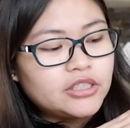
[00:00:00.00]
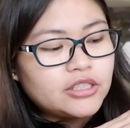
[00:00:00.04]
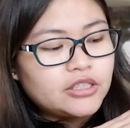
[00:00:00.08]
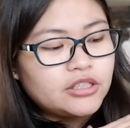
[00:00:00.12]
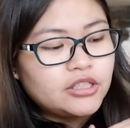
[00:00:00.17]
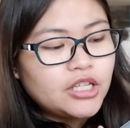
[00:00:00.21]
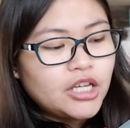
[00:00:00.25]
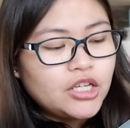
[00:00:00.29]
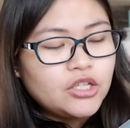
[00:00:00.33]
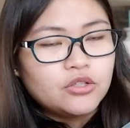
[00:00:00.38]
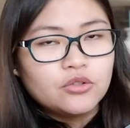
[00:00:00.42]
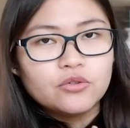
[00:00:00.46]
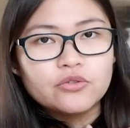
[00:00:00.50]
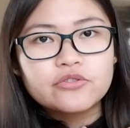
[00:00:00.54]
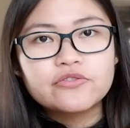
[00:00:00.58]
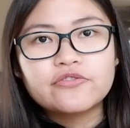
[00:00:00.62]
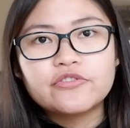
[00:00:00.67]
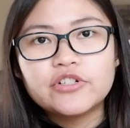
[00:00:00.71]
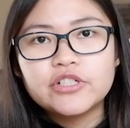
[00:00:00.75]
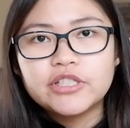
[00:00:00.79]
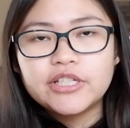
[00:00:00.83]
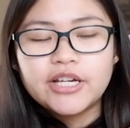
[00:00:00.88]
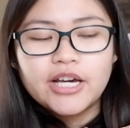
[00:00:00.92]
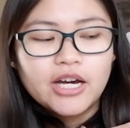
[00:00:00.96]
that they use
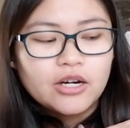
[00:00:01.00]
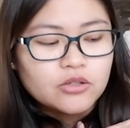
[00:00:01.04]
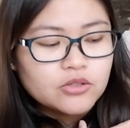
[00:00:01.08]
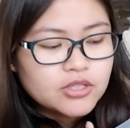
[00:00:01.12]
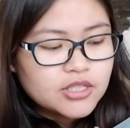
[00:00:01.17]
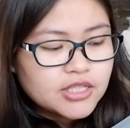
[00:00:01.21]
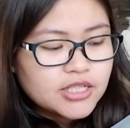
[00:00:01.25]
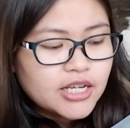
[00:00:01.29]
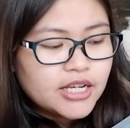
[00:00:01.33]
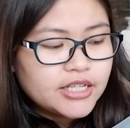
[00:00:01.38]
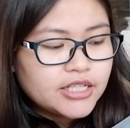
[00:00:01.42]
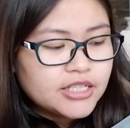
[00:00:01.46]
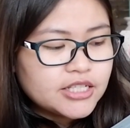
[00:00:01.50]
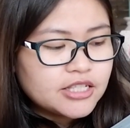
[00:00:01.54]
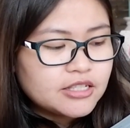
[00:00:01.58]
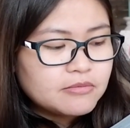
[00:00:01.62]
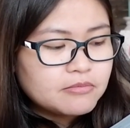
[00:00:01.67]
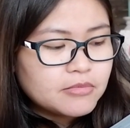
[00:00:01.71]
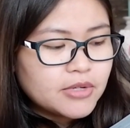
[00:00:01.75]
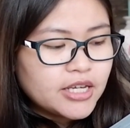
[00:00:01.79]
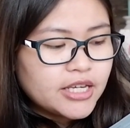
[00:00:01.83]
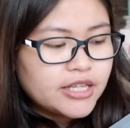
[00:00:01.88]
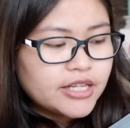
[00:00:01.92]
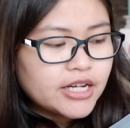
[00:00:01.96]
for the outside is
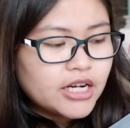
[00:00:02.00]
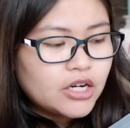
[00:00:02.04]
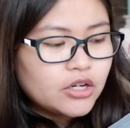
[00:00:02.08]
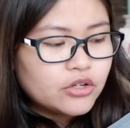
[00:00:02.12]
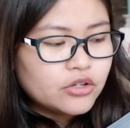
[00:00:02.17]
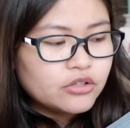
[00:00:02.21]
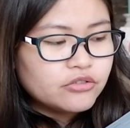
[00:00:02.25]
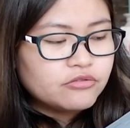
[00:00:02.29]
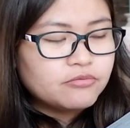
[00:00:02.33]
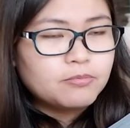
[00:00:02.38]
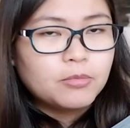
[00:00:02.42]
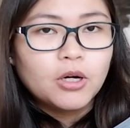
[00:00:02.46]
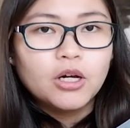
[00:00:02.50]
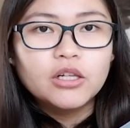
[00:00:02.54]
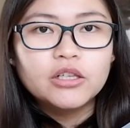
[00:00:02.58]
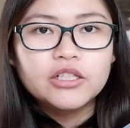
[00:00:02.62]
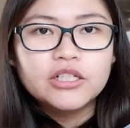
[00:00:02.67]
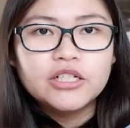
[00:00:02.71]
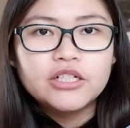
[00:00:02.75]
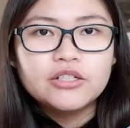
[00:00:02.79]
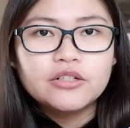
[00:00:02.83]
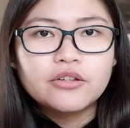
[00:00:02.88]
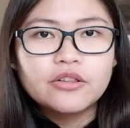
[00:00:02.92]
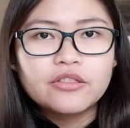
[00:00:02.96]
made out of
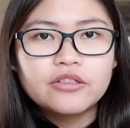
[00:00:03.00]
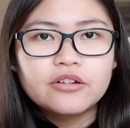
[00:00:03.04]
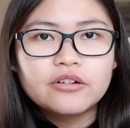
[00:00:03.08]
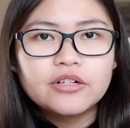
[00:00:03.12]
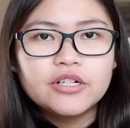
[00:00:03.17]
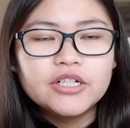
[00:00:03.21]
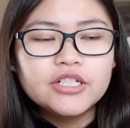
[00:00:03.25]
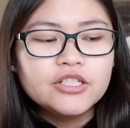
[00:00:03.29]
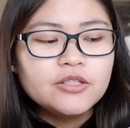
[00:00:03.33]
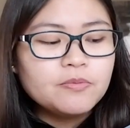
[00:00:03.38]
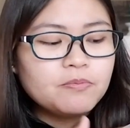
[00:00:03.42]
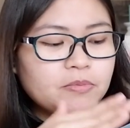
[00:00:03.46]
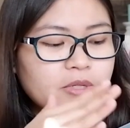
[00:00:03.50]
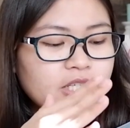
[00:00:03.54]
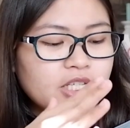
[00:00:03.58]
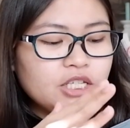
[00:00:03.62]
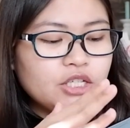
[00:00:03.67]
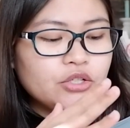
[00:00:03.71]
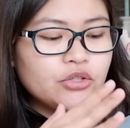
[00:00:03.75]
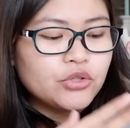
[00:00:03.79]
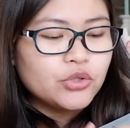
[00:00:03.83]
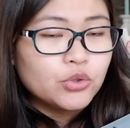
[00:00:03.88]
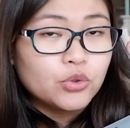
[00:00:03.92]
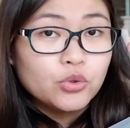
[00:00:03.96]
polyurethane,
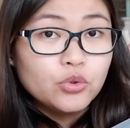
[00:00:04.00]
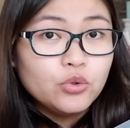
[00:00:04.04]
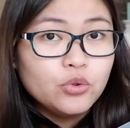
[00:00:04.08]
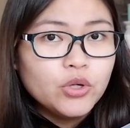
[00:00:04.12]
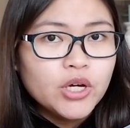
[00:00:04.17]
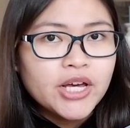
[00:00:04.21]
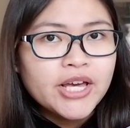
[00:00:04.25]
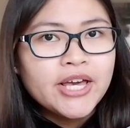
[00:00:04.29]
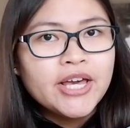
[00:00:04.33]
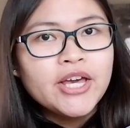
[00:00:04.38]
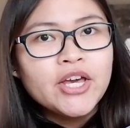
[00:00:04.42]
PU.